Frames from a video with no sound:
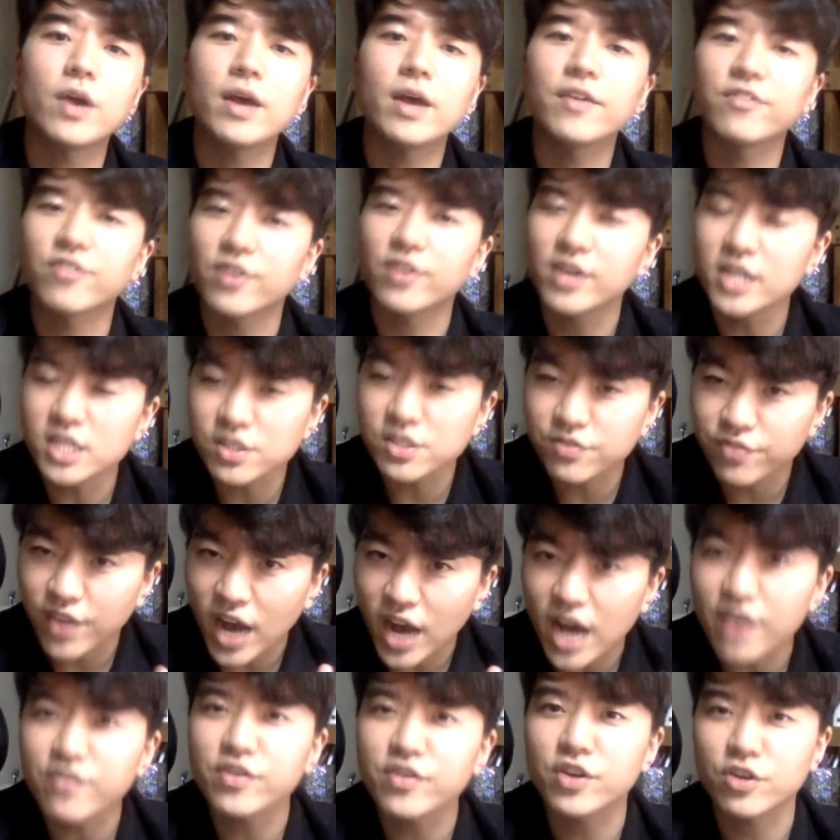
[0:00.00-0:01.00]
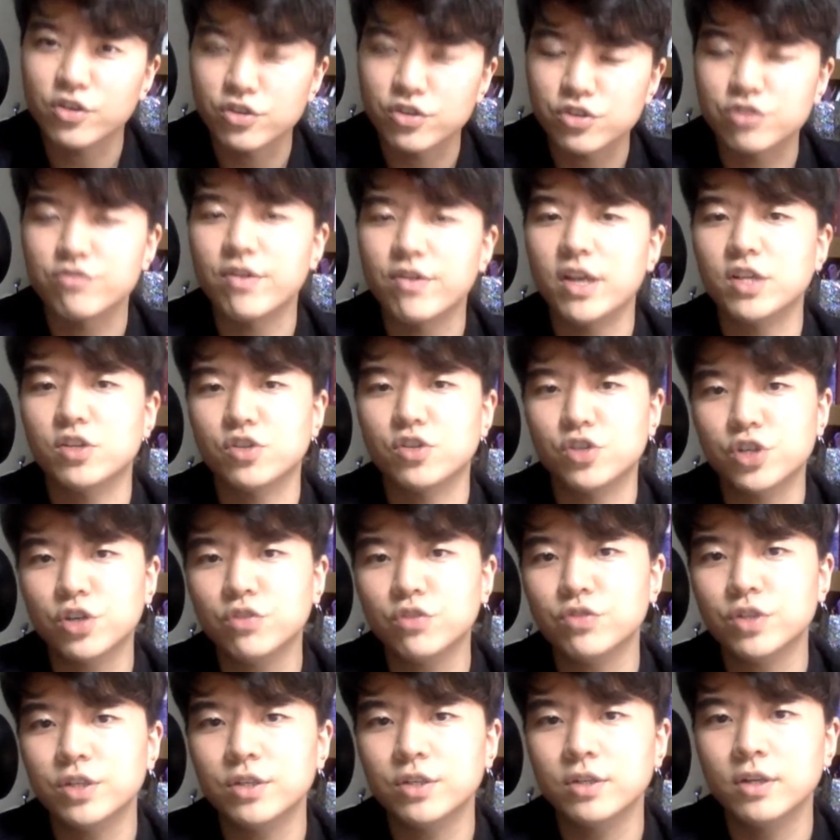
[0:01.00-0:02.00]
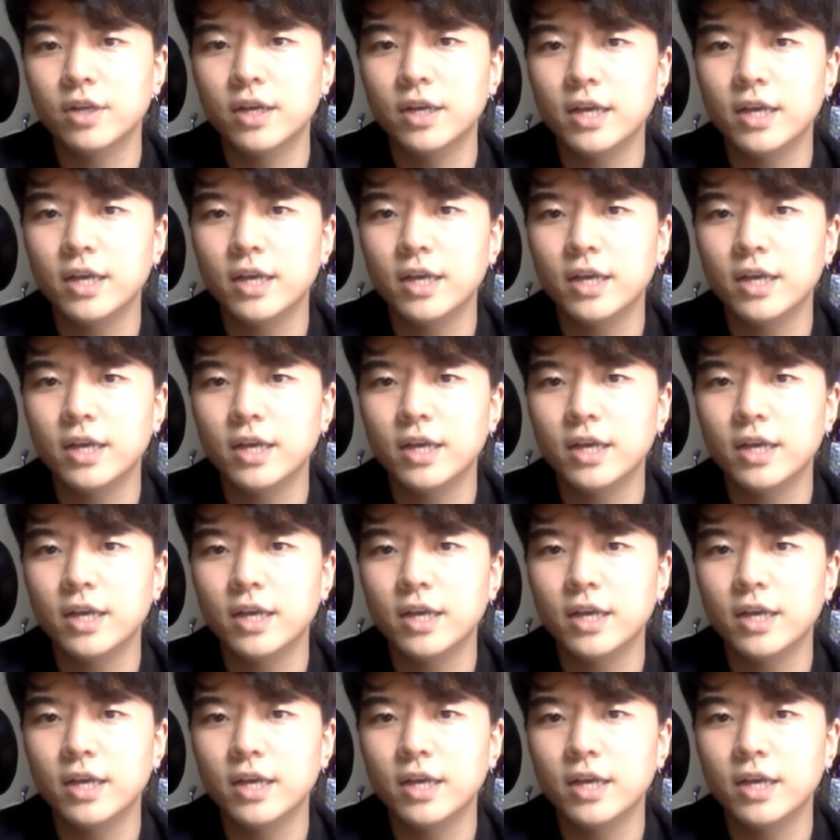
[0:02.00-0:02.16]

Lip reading: for at least 5 years to raise children,